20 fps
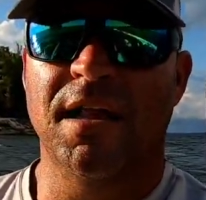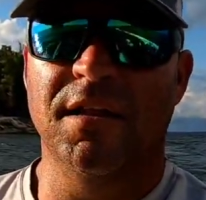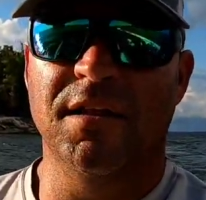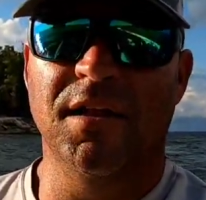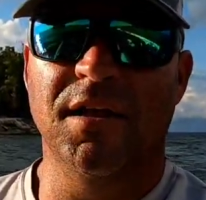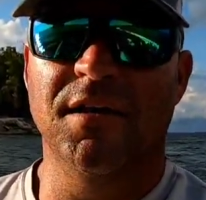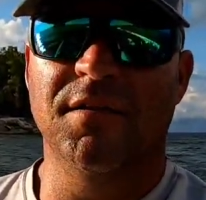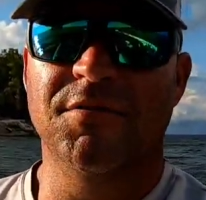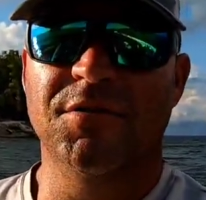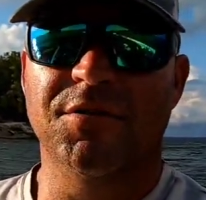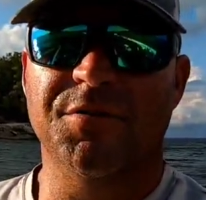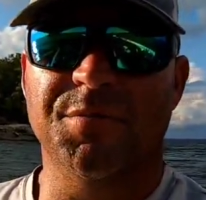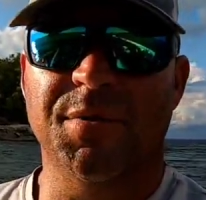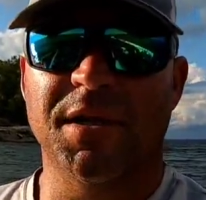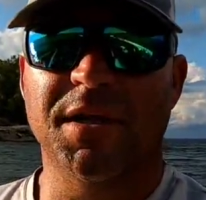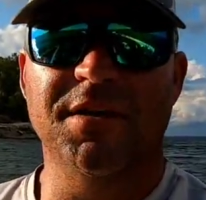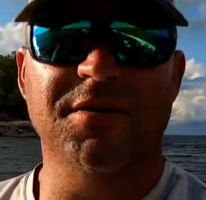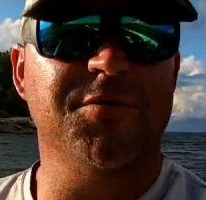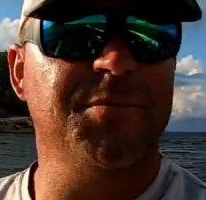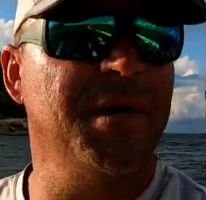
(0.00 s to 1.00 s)
I love this
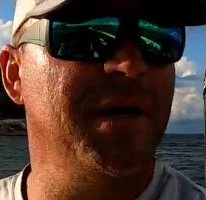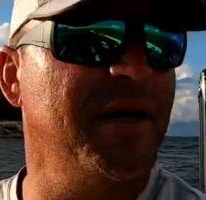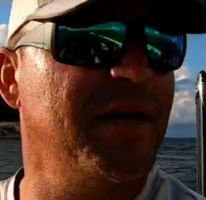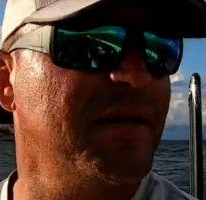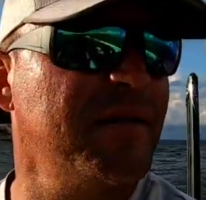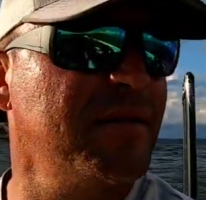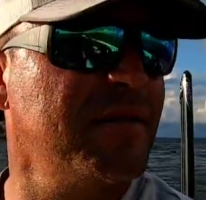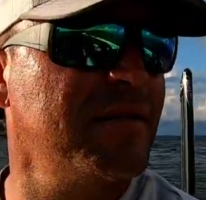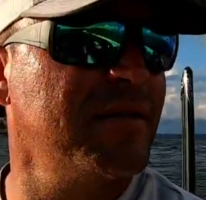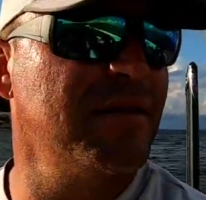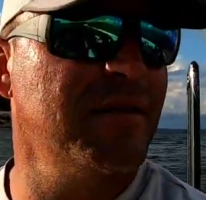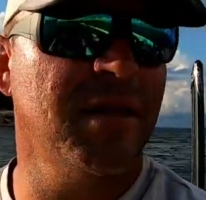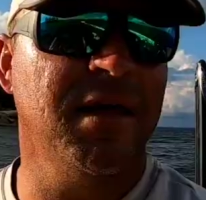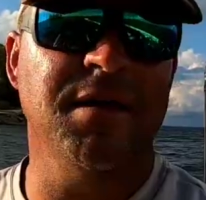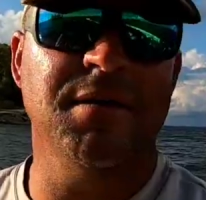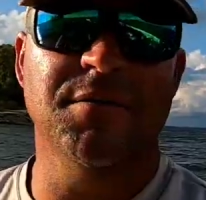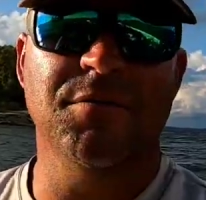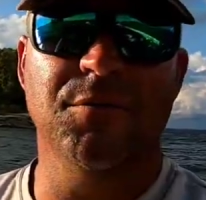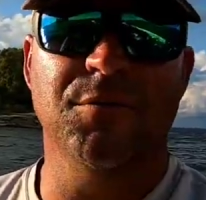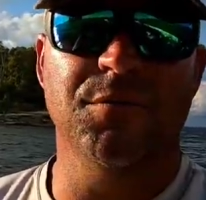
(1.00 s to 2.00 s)
place, man. Lake